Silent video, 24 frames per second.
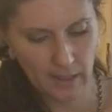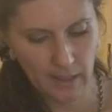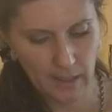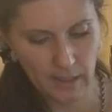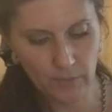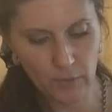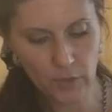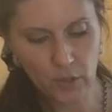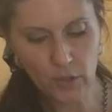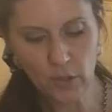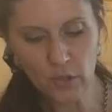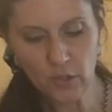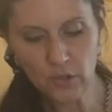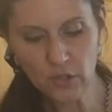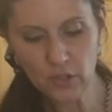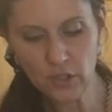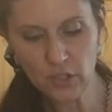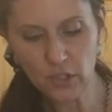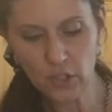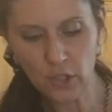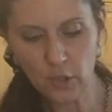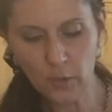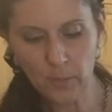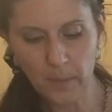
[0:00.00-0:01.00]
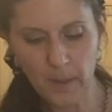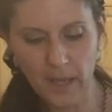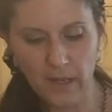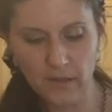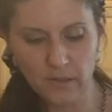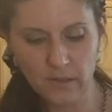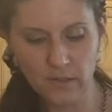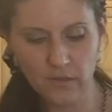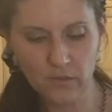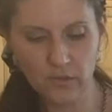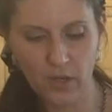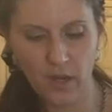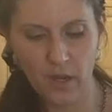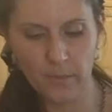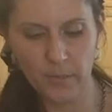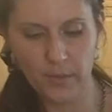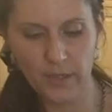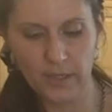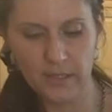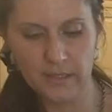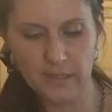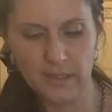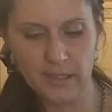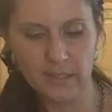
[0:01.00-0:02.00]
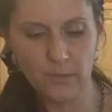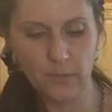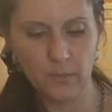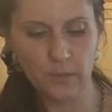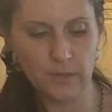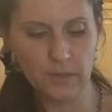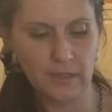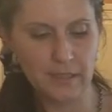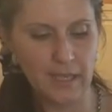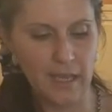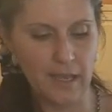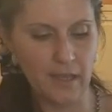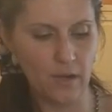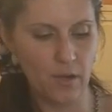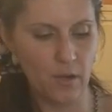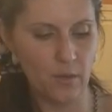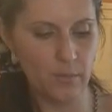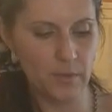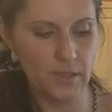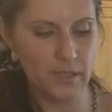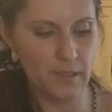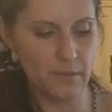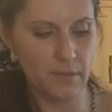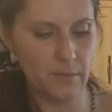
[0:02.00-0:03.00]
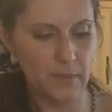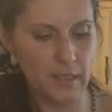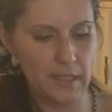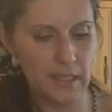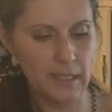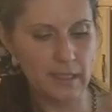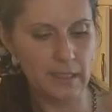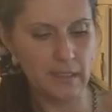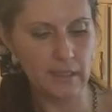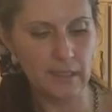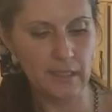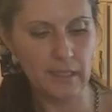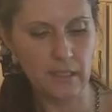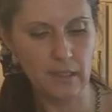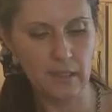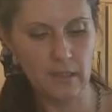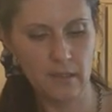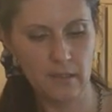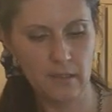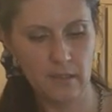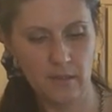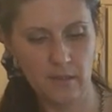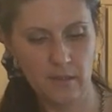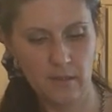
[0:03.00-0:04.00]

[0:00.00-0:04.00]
If you use 2 pounds of strawberries, this will set almost immediately.